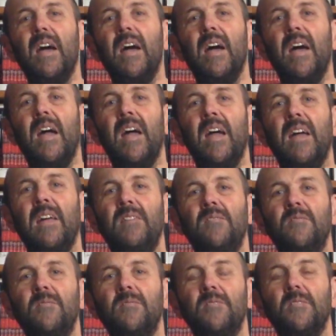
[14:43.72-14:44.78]

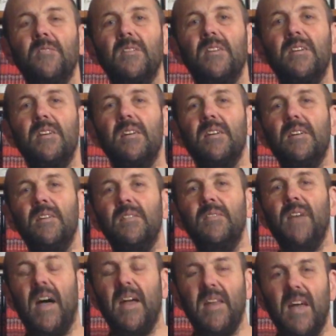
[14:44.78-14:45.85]

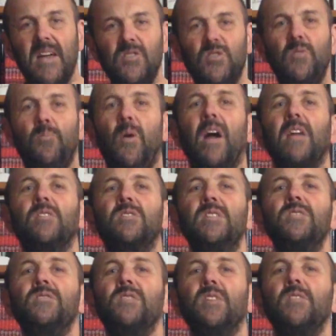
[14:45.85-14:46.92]
that as you break
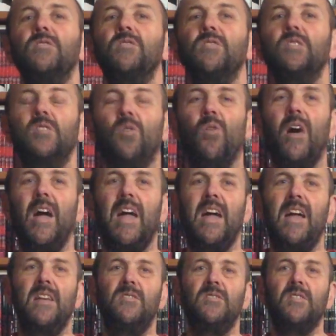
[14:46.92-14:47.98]
distance, your
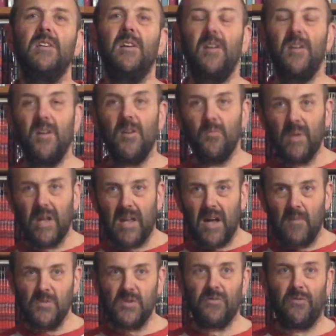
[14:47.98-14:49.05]
hand
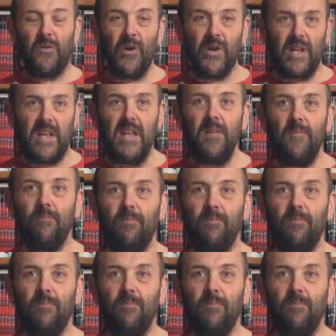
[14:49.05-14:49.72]
becomes free